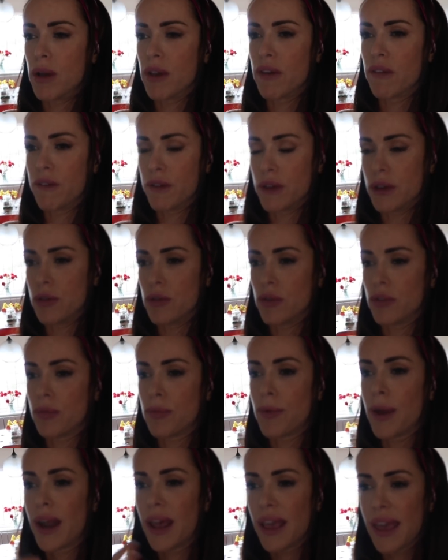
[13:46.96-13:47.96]
my food.
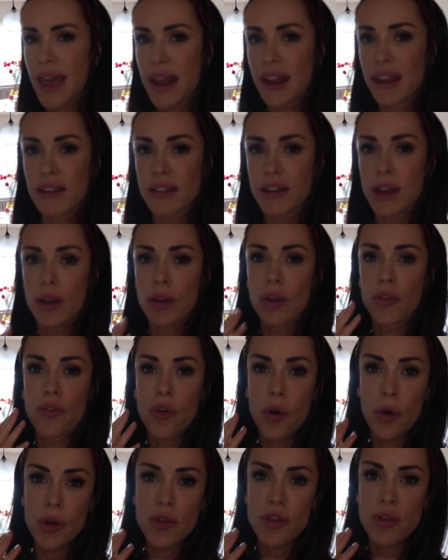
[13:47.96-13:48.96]
When I get it, I look
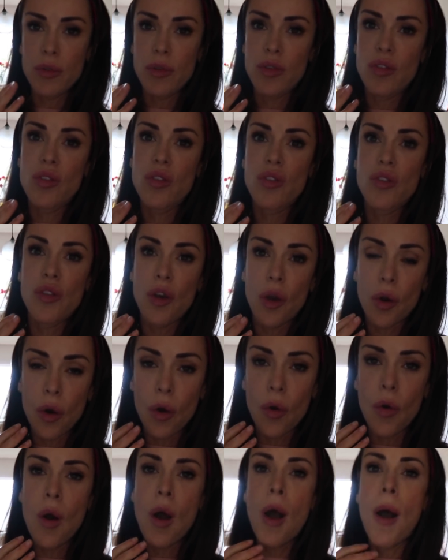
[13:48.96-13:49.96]
forward to it
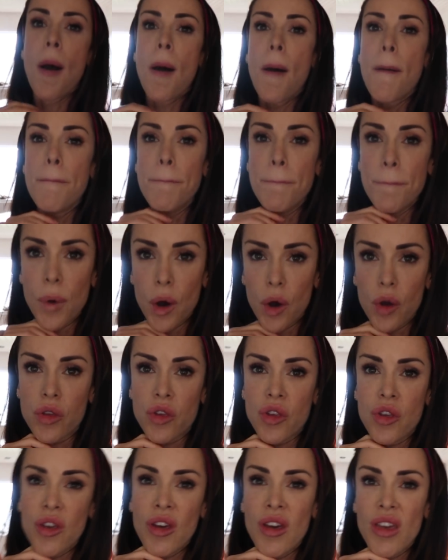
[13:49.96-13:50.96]
so
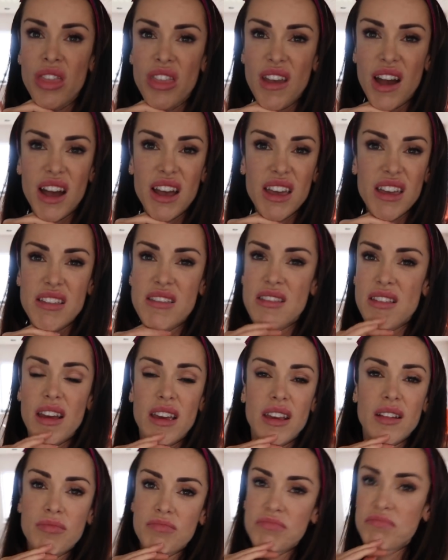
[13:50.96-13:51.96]
much that it's
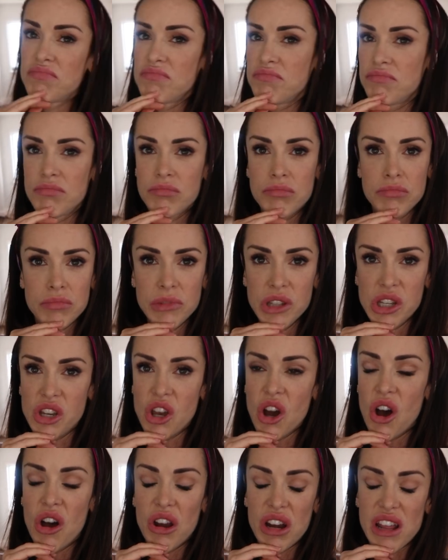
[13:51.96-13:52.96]
like
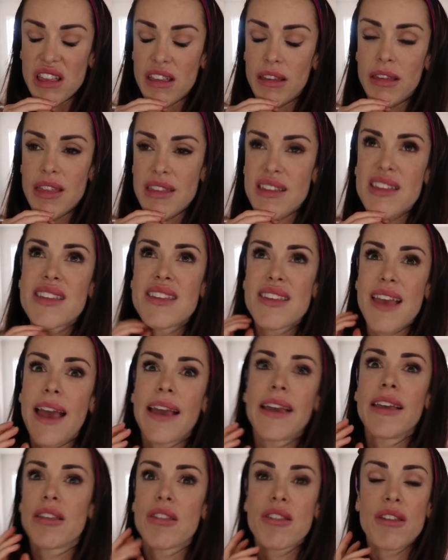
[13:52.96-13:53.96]
gone in
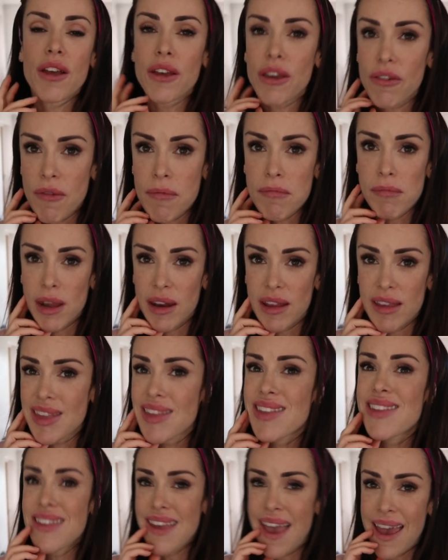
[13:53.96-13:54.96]
seconds, not even
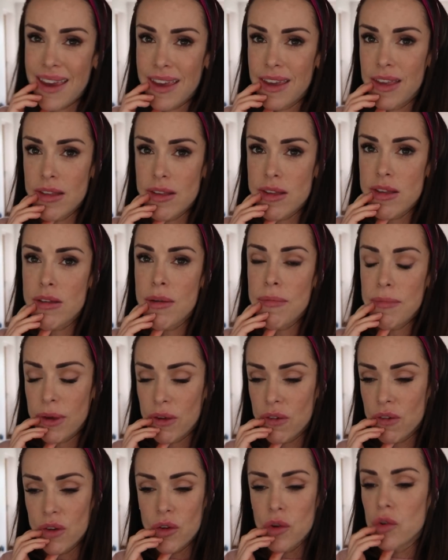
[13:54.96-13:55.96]
minutes, seconds.
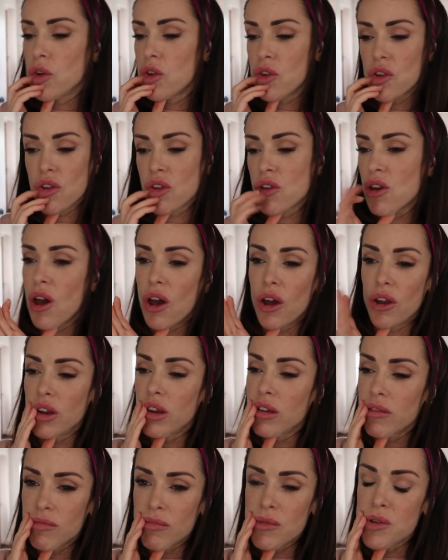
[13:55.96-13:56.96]
My food is just gone,
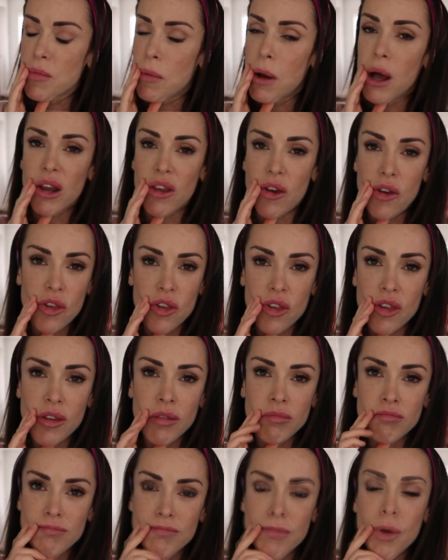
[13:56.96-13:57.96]
demolished.
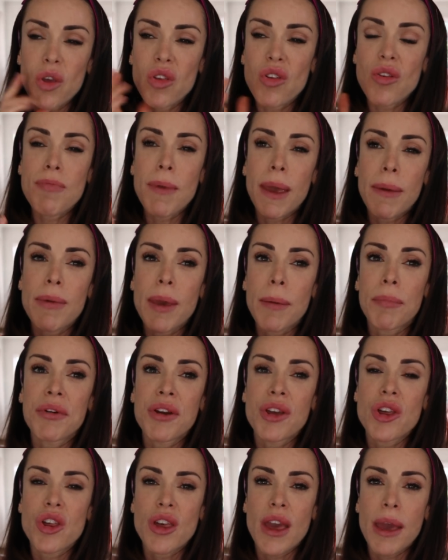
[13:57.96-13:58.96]
But it does make me
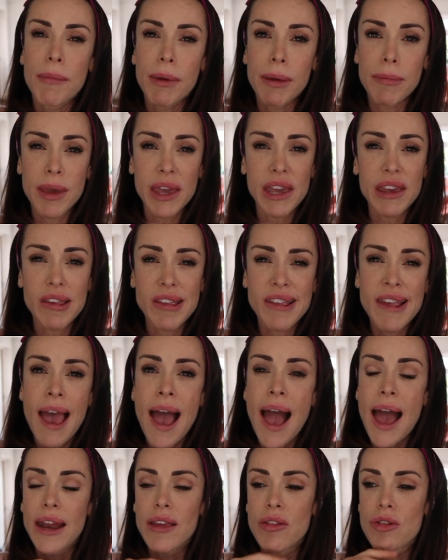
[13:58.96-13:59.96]
appreciate my meals,
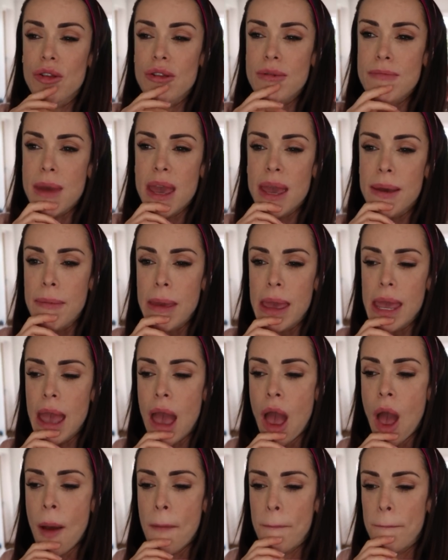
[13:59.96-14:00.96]
and it does make
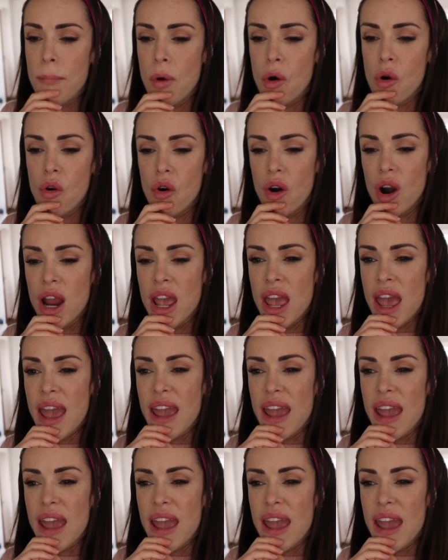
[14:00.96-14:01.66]
me more